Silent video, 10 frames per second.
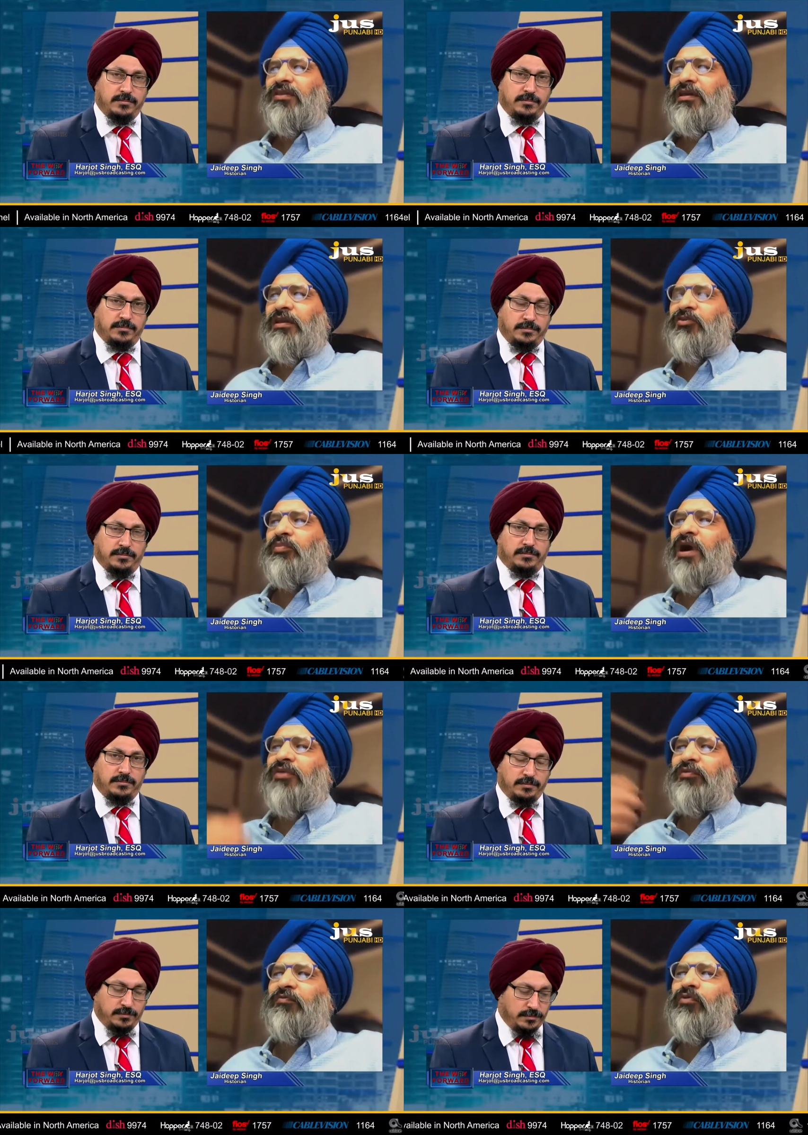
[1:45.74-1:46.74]
Speaker 1: They hmm. unleashed
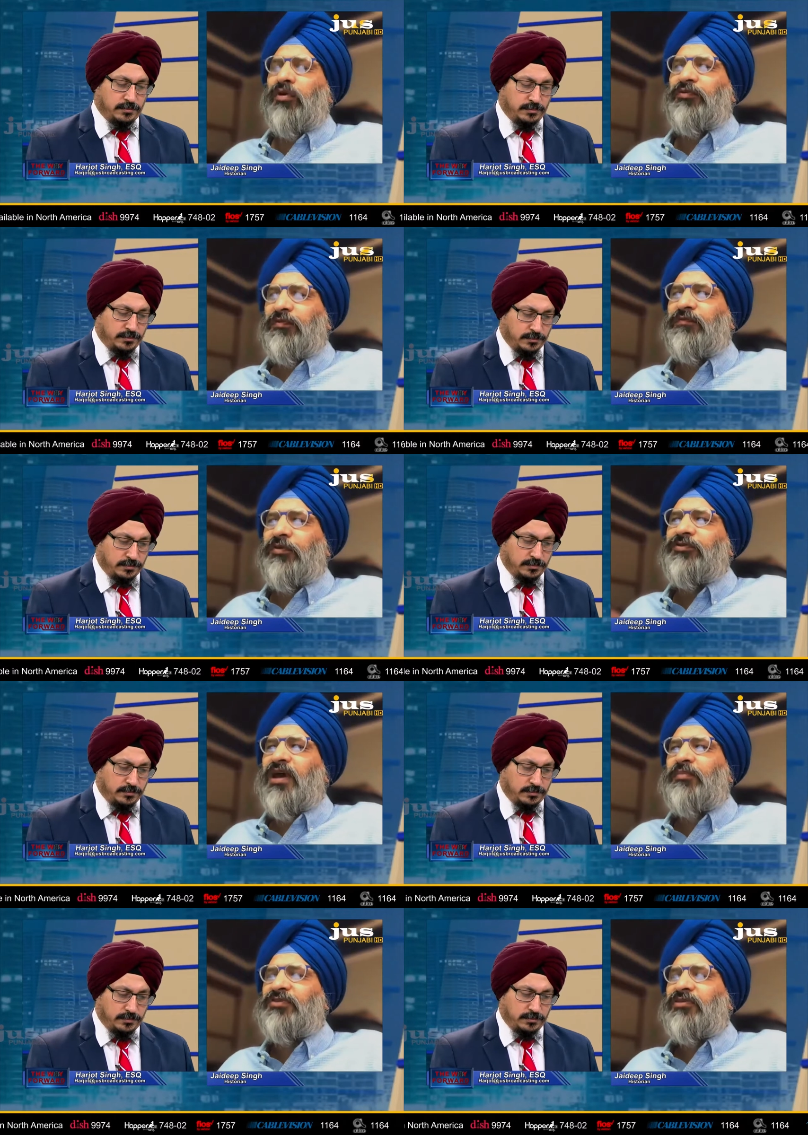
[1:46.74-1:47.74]
modern reforms for the first
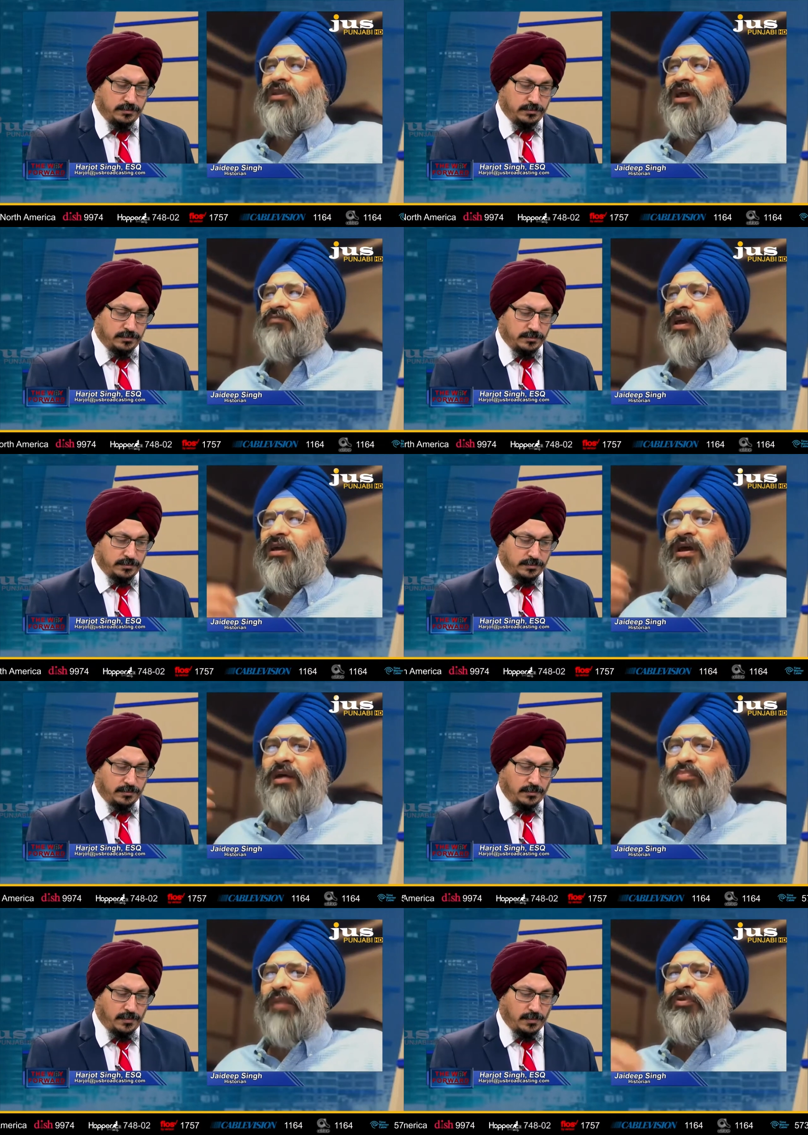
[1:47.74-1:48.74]
time in Southern life, like
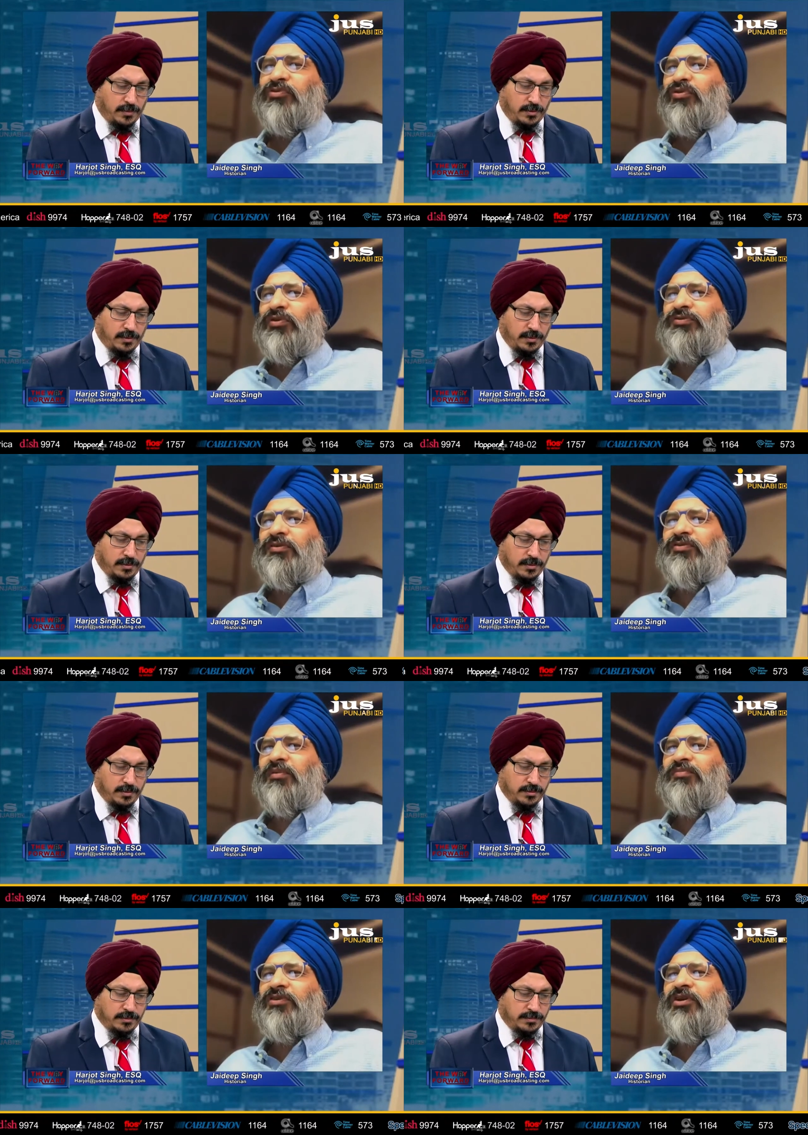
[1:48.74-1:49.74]
public school
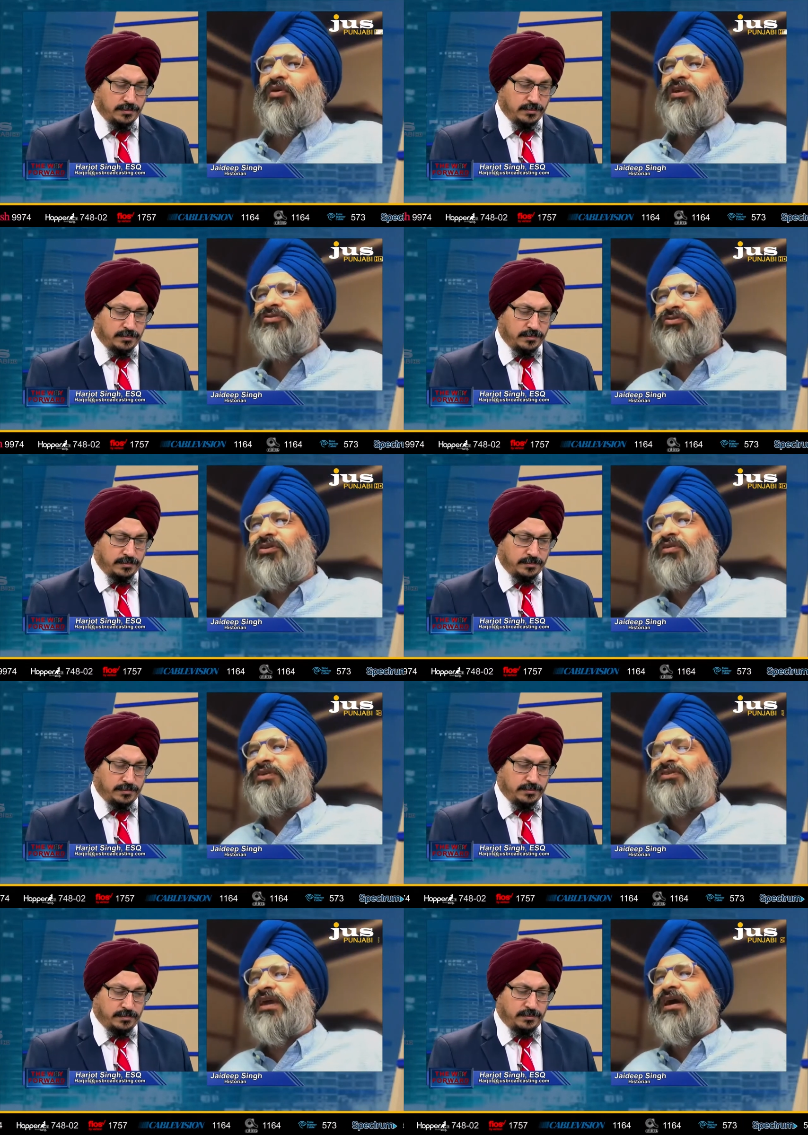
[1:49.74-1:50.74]
systems, integrated
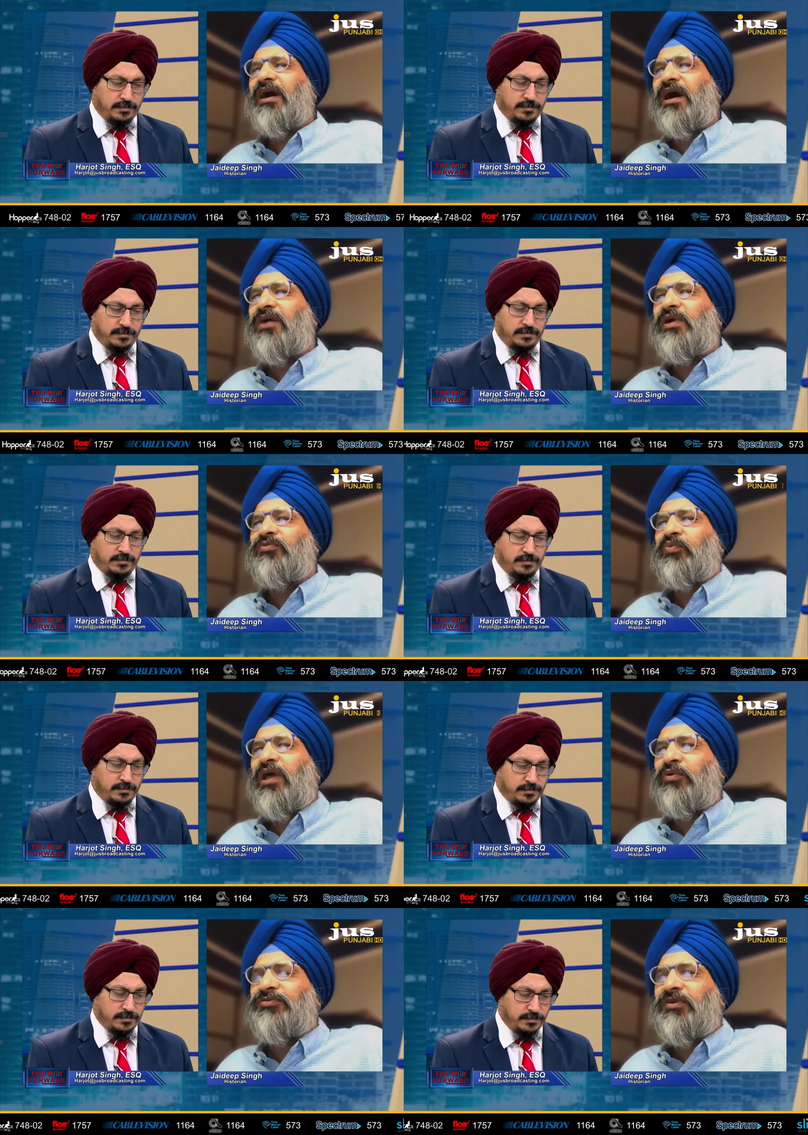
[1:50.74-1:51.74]
juries, state highways,
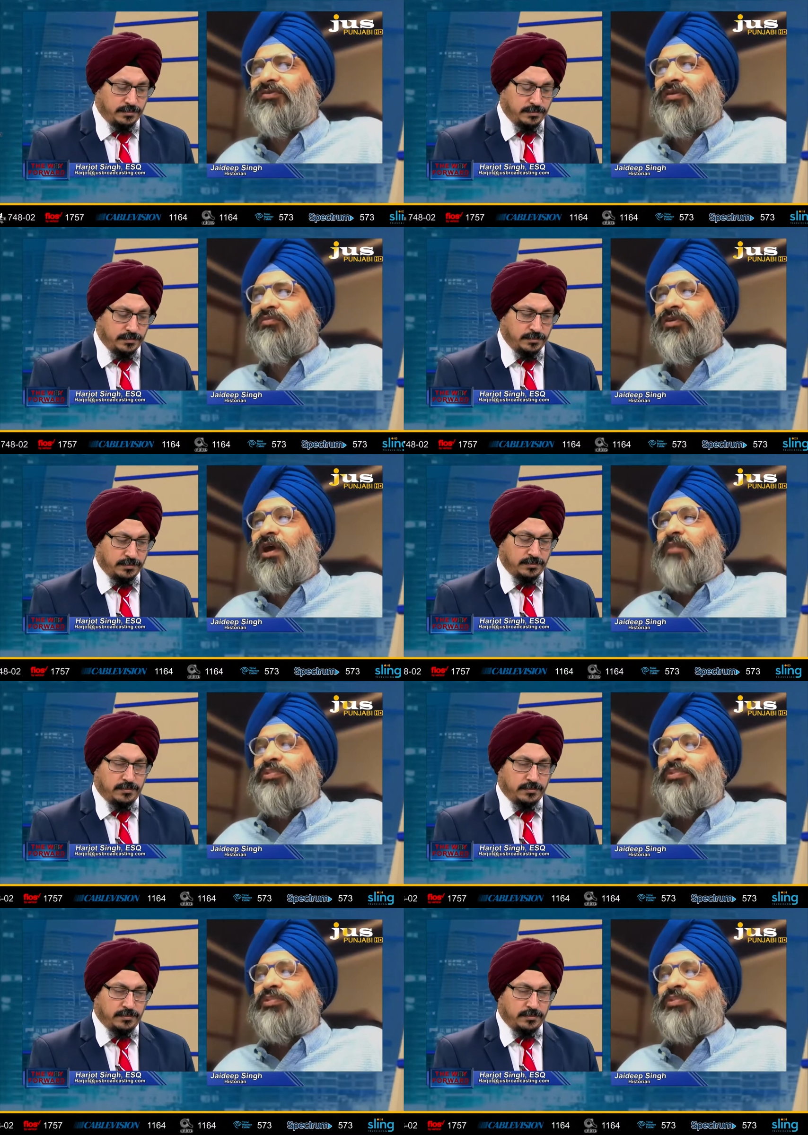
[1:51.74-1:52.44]
railroad systems,